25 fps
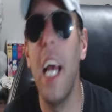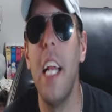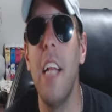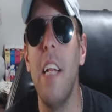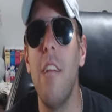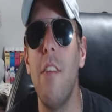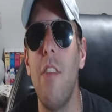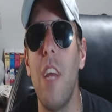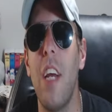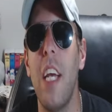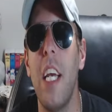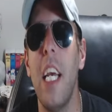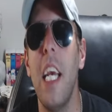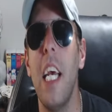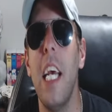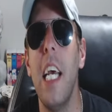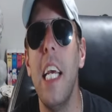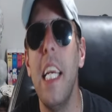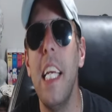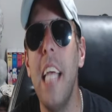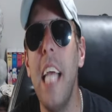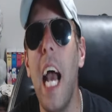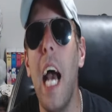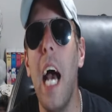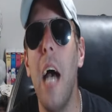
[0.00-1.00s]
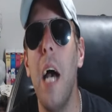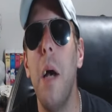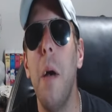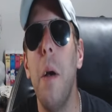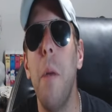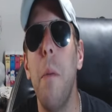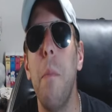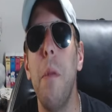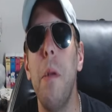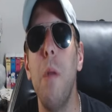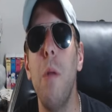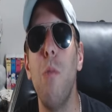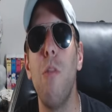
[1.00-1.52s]
And it's like, yeah,
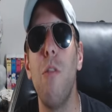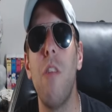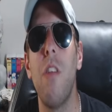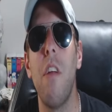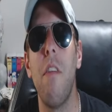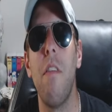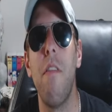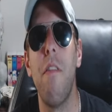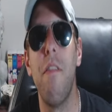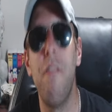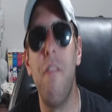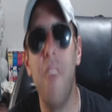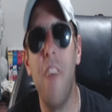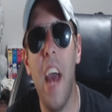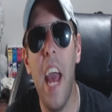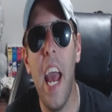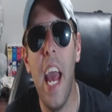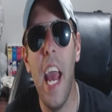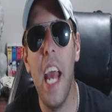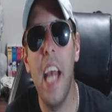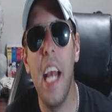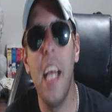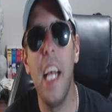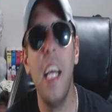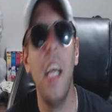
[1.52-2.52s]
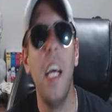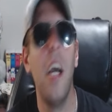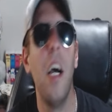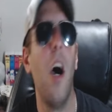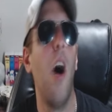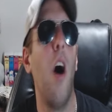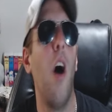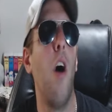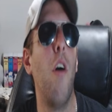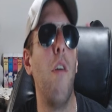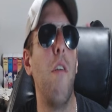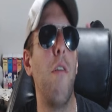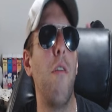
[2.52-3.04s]
but it was the Fang
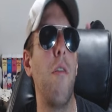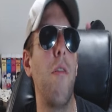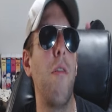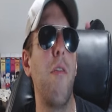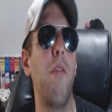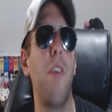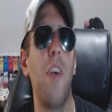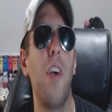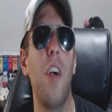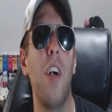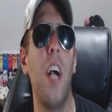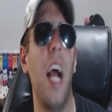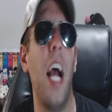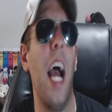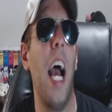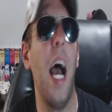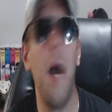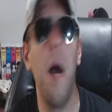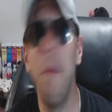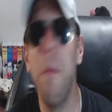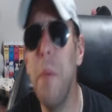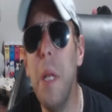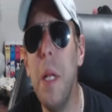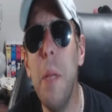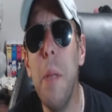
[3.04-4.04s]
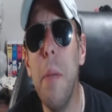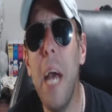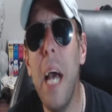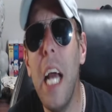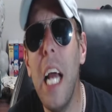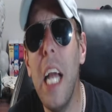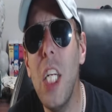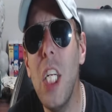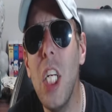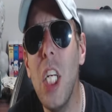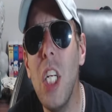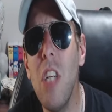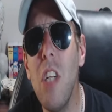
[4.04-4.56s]
for how many
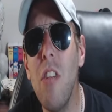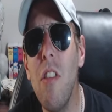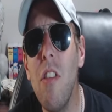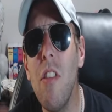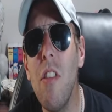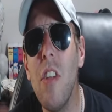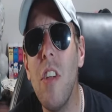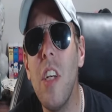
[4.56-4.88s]
matches